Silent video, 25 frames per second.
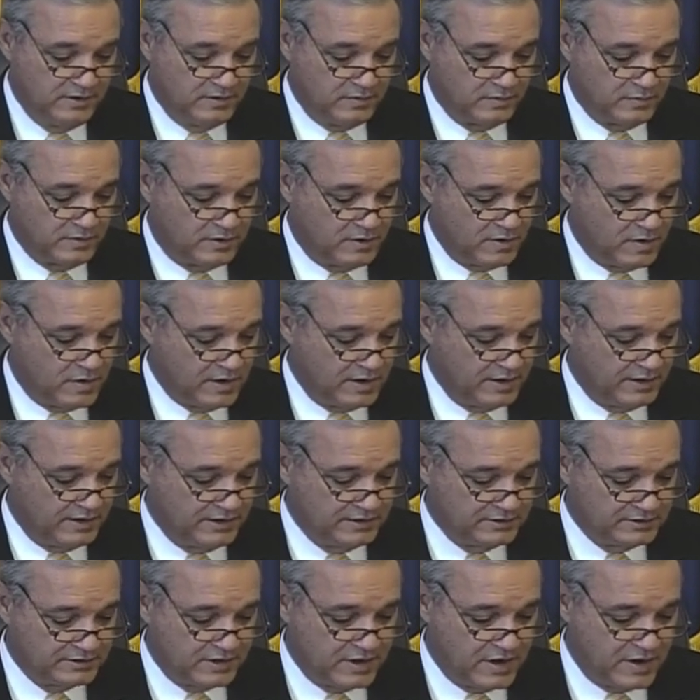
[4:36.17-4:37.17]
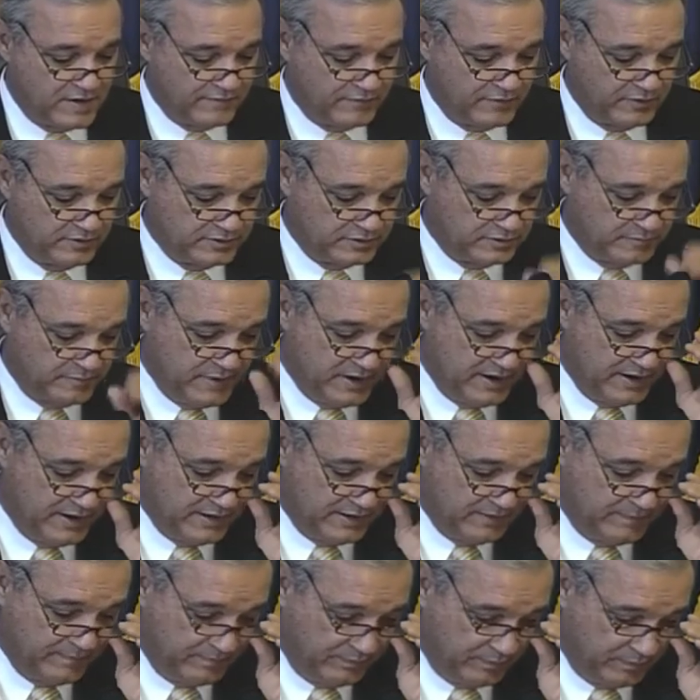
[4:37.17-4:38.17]
regarding its conference
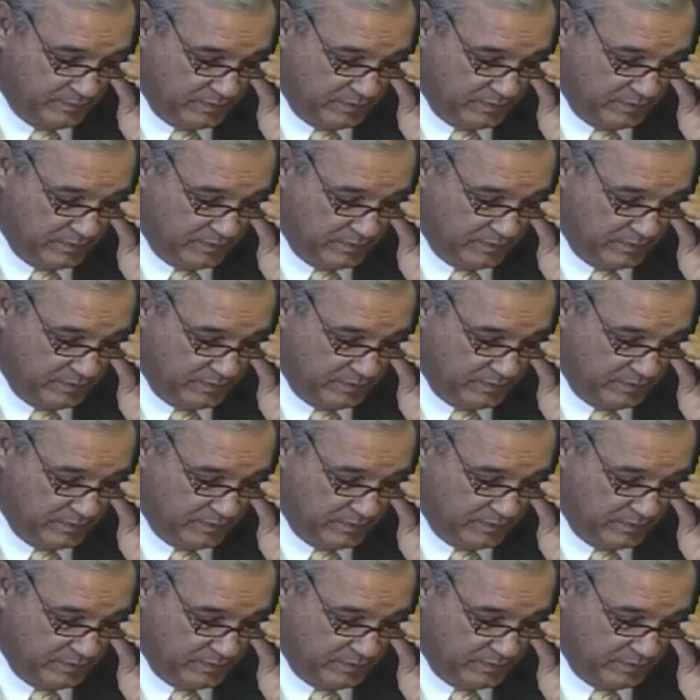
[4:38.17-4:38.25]
spending.